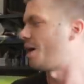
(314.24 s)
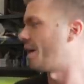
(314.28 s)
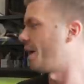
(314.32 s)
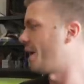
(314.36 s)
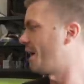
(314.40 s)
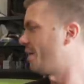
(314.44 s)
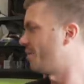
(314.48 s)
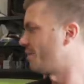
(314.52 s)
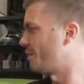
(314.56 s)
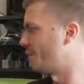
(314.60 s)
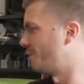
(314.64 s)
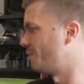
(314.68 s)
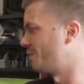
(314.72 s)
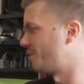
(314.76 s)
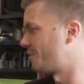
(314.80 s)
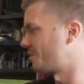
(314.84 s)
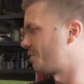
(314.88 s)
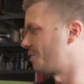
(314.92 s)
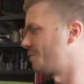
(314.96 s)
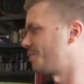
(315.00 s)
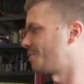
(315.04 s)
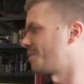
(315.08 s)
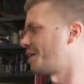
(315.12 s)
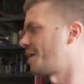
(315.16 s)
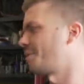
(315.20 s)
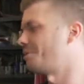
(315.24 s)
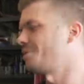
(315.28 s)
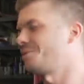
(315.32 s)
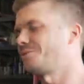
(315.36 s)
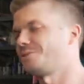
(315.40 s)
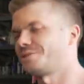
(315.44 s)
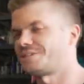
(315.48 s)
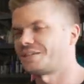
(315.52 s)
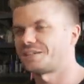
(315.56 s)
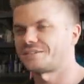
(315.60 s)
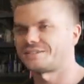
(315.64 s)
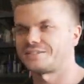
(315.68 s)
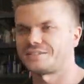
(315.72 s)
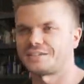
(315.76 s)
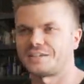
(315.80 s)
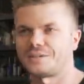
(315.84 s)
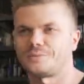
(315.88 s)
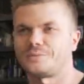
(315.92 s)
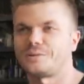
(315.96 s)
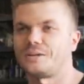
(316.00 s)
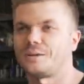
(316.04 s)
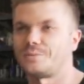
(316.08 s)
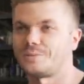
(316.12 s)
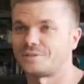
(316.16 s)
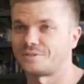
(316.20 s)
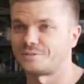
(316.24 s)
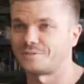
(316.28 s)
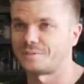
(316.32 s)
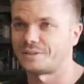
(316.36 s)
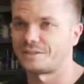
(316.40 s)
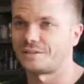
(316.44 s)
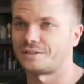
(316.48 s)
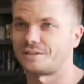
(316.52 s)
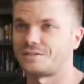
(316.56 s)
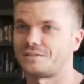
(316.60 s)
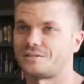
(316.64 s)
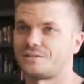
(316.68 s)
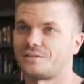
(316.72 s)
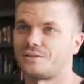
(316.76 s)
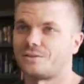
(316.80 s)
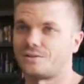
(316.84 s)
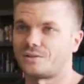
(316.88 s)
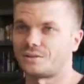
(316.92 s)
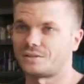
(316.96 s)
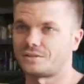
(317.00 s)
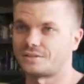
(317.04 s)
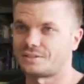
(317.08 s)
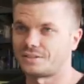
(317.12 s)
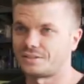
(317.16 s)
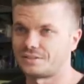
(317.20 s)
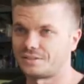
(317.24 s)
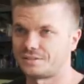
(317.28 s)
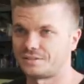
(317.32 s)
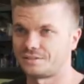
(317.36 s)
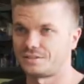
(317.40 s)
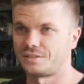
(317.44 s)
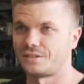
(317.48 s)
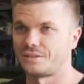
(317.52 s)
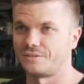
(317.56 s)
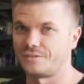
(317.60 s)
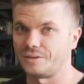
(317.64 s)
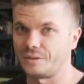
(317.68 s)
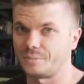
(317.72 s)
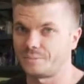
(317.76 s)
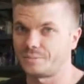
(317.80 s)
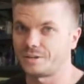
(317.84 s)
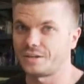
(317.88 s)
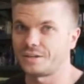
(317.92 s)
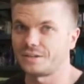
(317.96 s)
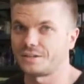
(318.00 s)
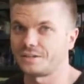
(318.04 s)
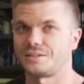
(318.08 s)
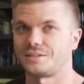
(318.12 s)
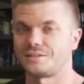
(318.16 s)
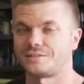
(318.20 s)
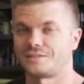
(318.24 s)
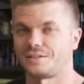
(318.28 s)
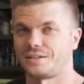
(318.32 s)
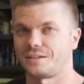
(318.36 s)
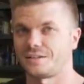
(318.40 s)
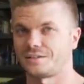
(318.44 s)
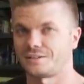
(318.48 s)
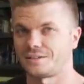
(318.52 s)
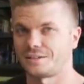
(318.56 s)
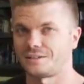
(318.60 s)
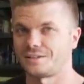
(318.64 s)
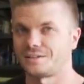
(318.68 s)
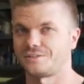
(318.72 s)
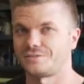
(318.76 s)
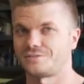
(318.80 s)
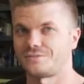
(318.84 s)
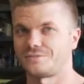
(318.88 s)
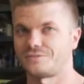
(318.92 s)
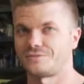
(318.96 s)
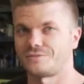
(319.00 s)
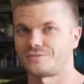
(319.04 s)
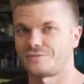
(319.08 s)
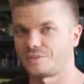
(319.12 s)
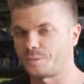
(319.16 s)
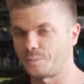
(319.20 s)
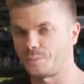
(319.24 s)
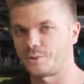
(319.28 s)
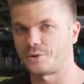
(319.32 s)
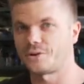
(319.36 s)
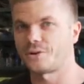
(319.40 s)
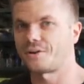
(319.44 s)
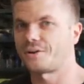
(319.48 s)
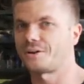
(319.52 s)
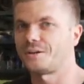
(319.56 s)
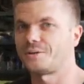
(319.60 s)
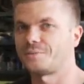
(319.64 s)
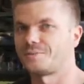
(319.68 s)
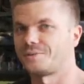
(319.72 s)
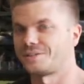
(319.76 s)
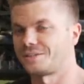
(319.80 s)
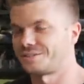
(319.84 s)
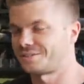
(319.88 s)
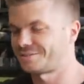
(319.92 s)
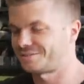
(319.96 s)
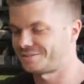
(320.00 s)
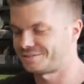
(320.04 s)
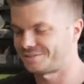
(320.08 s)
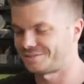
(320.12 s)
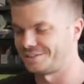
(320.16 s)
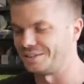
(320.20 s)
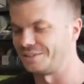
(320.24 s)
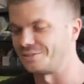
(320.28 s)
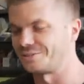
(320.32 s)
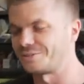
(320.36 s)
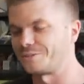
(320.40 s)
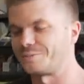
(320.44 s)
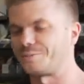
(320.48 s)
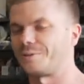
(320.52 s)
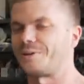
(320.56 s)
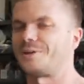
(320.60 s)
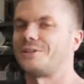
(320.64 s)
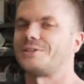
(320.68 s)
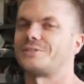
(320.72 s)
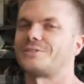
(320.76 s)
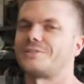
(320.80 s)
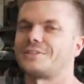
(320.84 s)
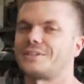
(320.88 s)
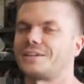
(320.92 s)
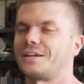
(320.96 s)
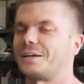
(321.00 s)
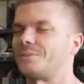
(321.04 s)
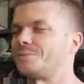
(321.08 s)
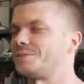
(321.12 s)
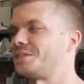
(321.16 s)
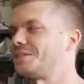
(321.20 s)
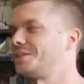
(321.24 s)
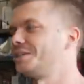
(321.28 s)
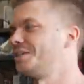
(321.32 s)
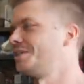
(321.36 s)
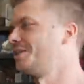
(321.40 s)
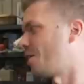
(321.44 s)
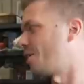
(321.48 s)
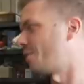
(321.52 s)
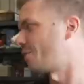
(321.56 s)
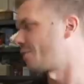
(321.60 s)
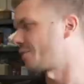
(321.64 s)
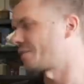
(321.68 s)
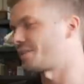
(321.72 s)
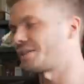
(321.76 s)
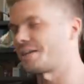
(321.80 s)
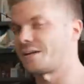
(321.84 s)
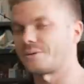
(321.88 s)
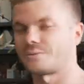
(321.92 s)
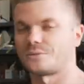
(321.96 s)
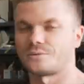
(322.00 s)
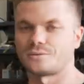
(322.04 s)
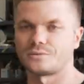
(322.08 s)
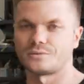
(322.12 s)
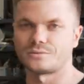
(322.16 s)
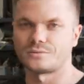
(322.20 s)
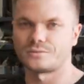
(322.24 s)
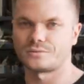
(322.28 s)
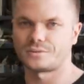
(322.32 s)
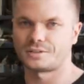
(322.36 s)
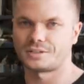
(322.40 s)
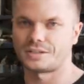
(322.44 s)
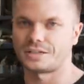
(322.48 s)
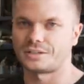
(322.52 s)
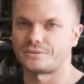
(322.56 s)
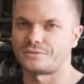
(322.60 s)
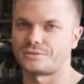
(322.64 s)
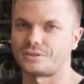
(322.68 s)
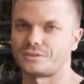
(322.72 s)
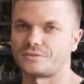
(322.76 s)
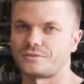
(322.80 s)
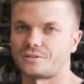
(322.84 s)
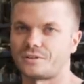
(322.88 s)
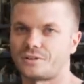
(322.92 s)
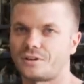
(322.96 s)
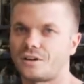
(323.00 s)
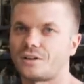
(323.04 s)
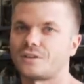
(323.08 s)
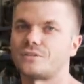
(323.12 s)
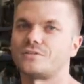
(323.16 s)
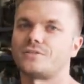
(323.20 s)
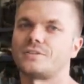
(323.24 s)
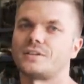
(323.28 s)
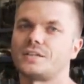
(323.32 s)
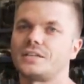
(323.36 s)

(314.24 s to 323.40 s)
I have a hood scoop coming, which hasn't come yet, but it's been on order since November. It's now the end of February, but it's still supposedly coming. Hopefully that will get rid of a lot of